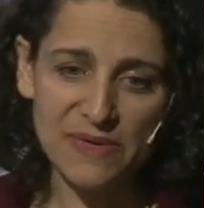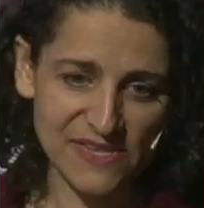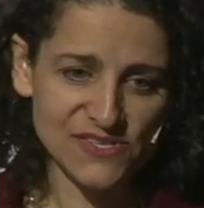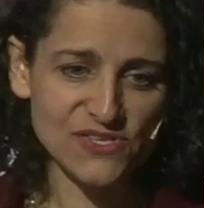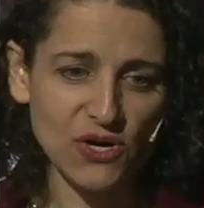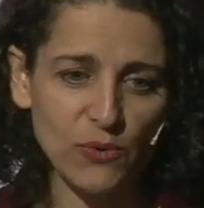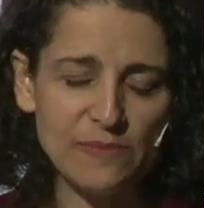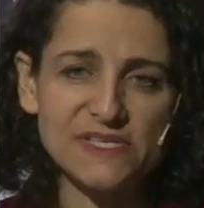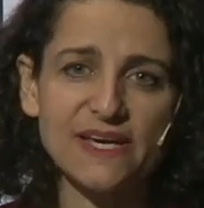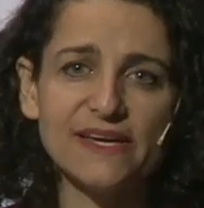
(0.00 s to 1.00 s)
Um, and this is our
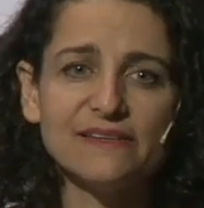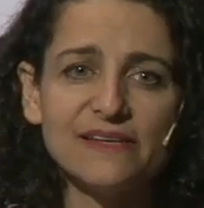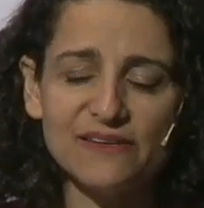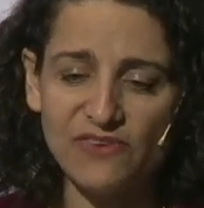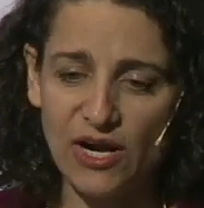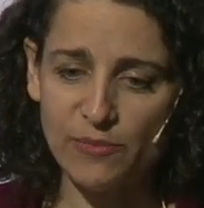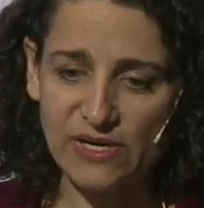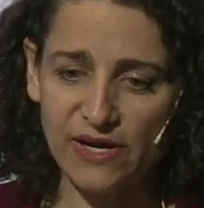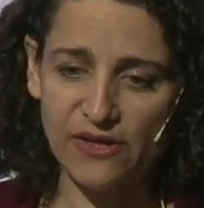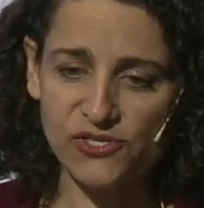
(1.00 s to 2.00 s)
website,
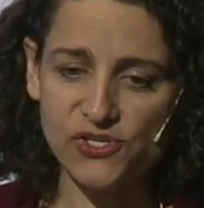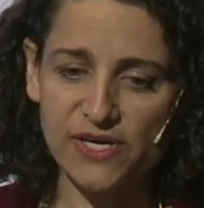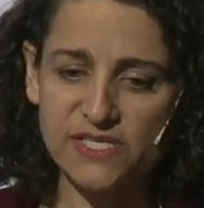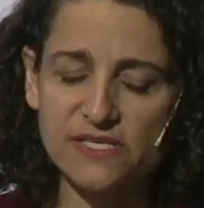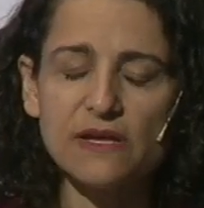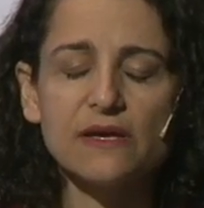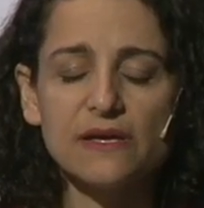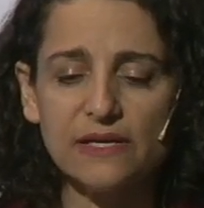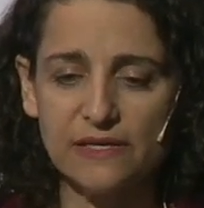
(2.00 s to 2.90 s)
Environmental Health Trust.